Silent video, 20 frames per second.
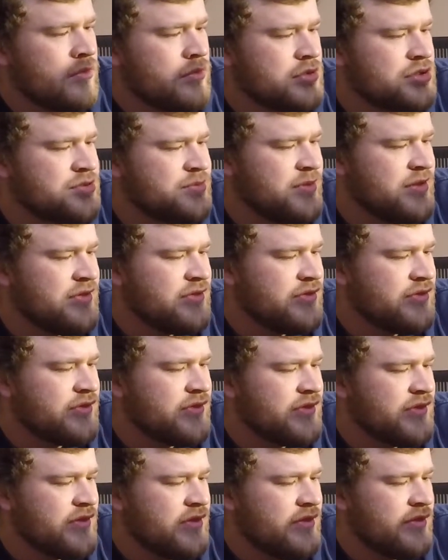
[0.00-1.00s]

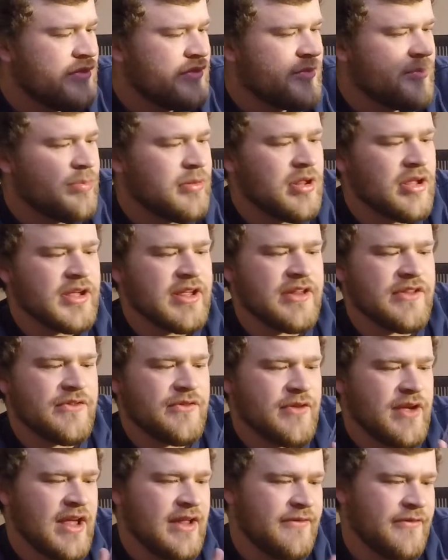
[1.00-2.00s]
And there's plugins for
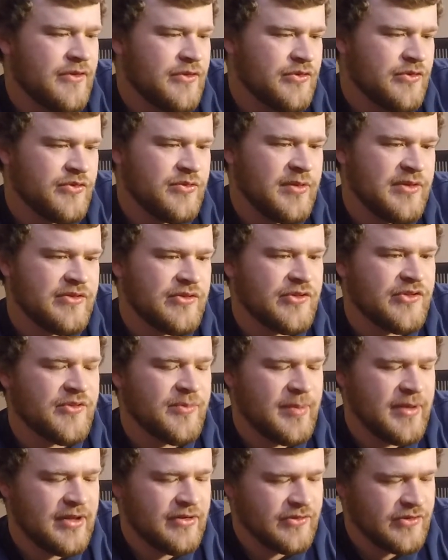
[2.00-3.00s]
headphones, which means there's
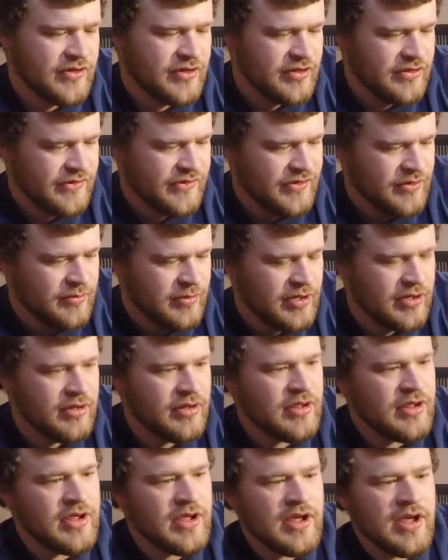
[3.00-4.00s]
speakers on here somewhere.
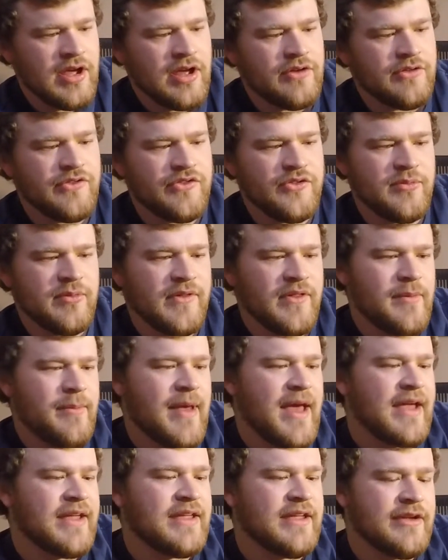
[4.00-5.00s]
I assume on the
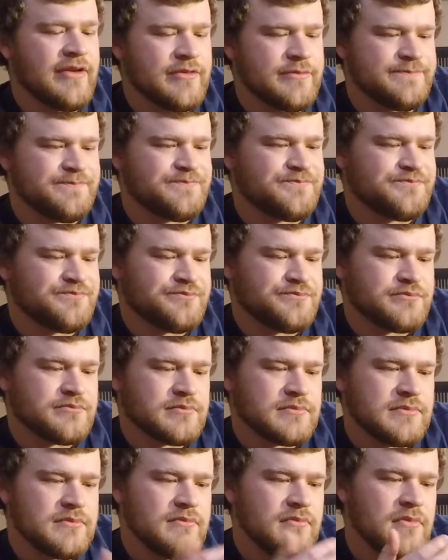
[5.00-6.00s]
back here.
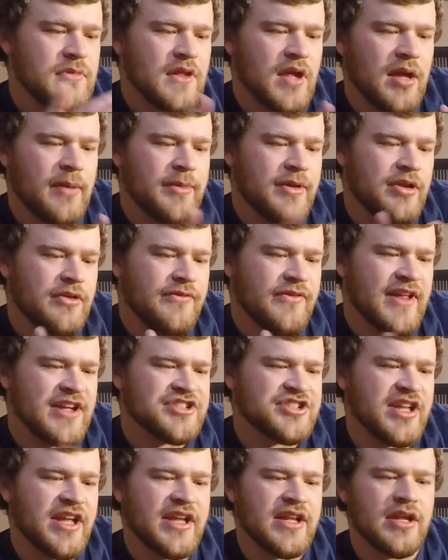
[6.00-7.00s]
But
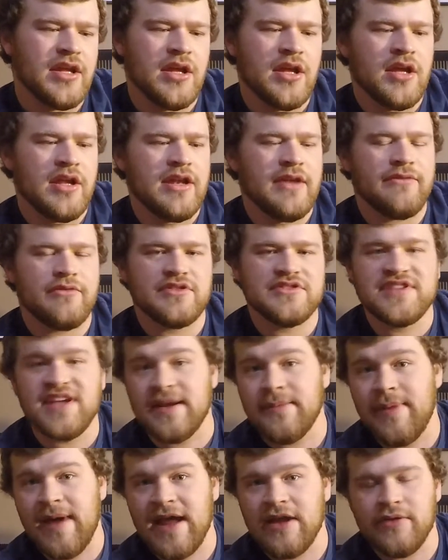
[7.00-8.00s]
flashlight never runs out of
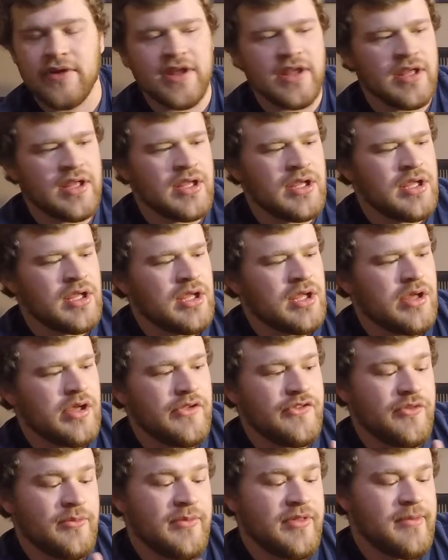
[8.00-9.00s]
battery,
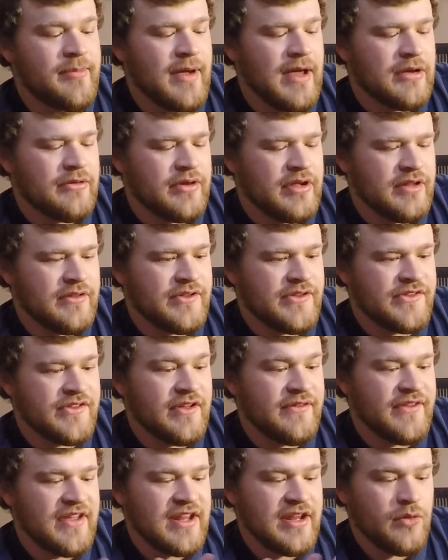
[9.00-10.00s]
assuming the battery and the
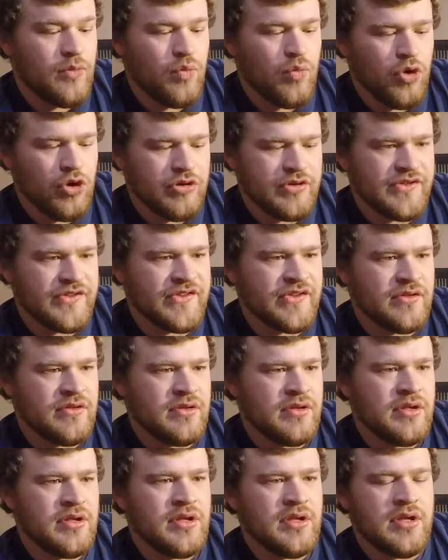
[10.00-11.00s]
stuff in it works.
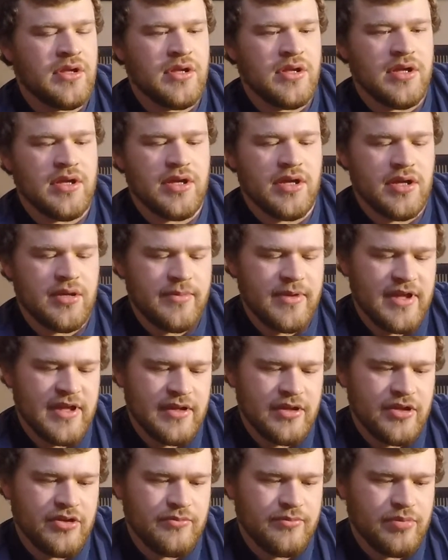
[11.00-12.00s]
But yeah,
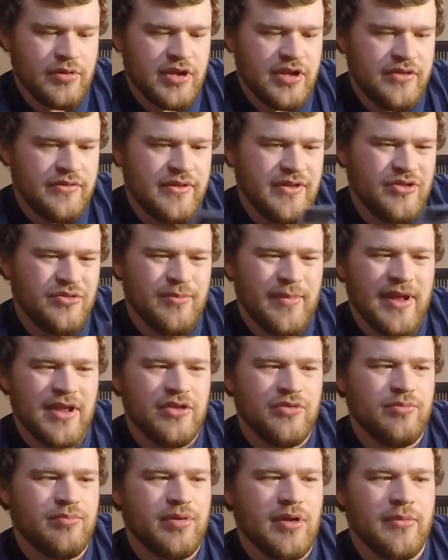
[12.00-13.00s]
granted, you
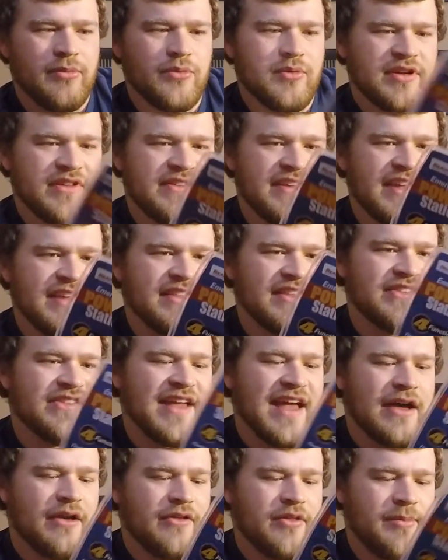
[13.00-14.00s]
probably want to take this
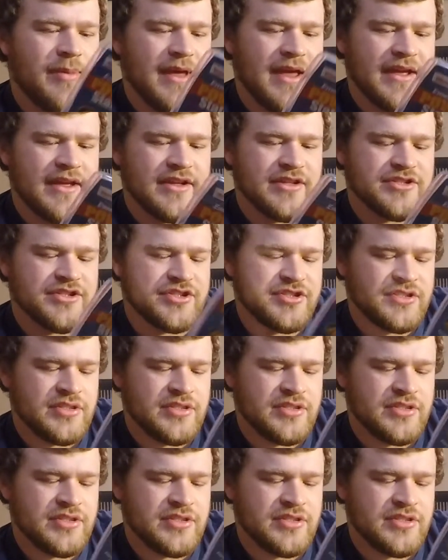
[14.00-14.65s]
out of the package.